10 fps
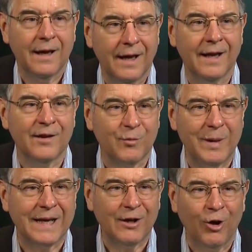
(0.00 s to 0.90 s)
And it's
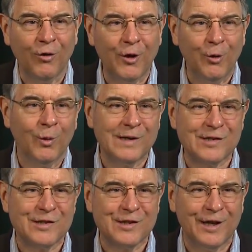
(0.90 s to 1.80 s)
making all the
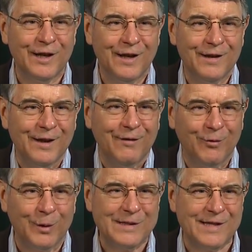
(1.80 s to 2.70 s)
noises that a
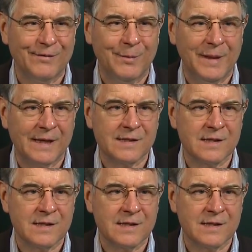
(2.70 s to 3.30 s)
47 makes.